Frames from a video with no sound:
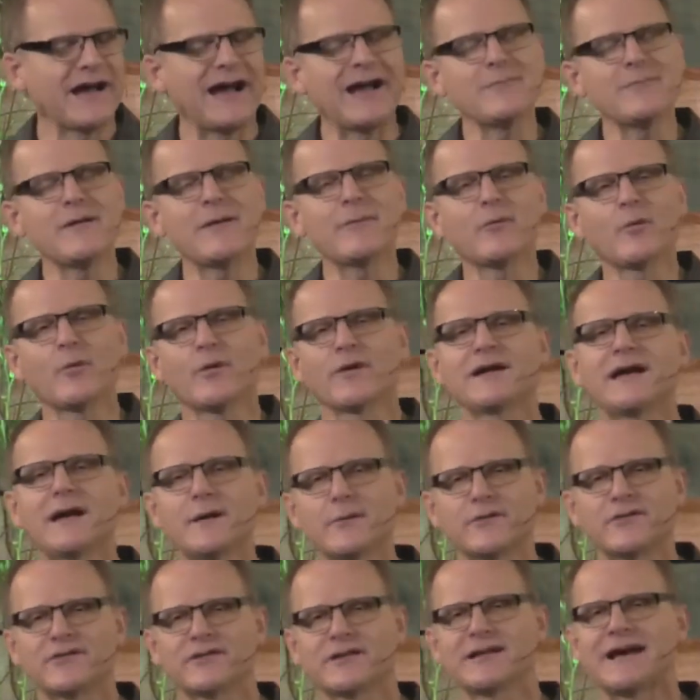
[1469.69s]
I remember when I
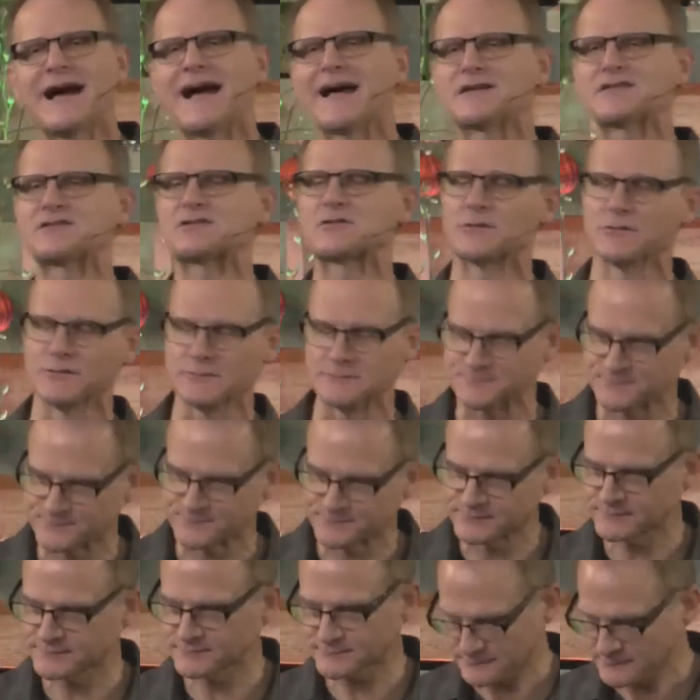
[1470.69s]
was in high school
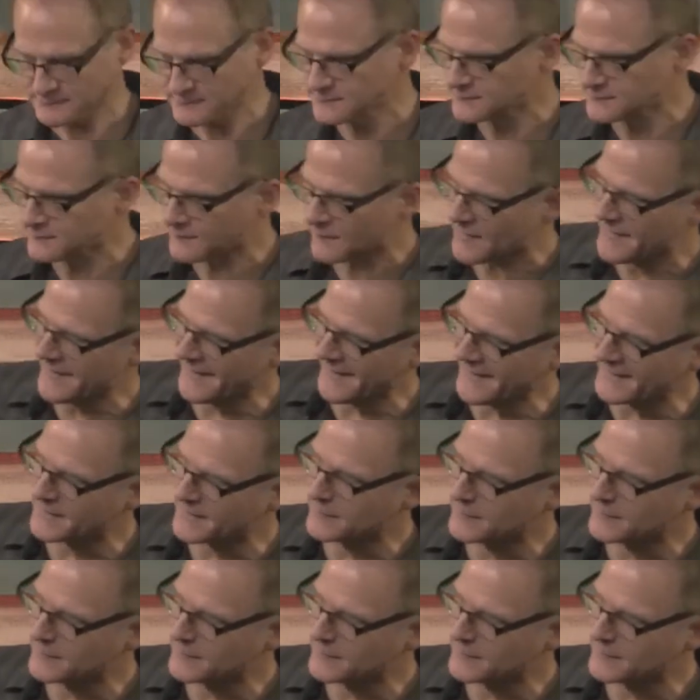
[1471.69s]
and